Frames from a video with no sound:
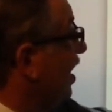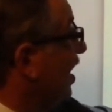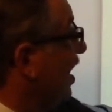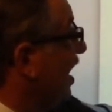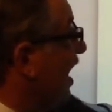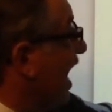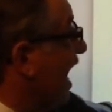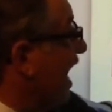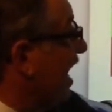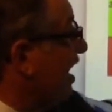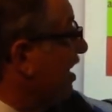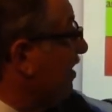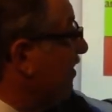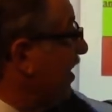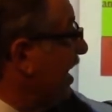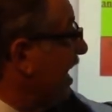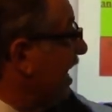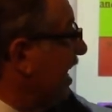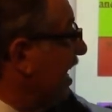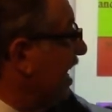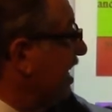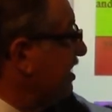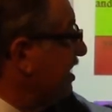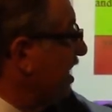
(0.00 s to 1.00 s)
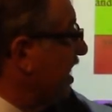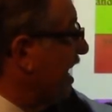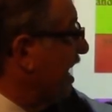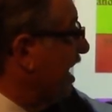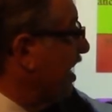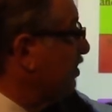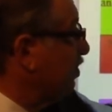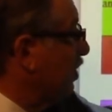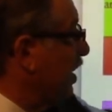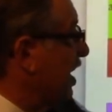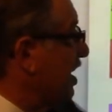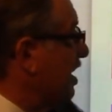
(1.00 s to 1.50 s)
and Leviticus, the
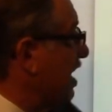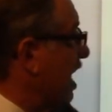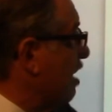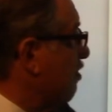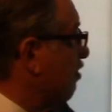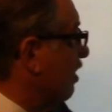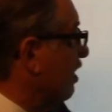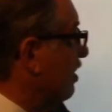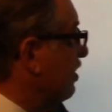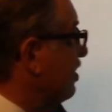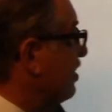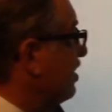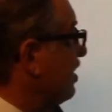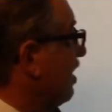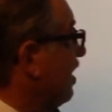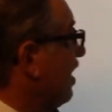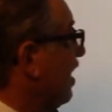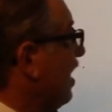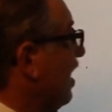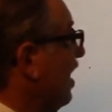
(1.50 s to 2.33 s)
last one in Numbers.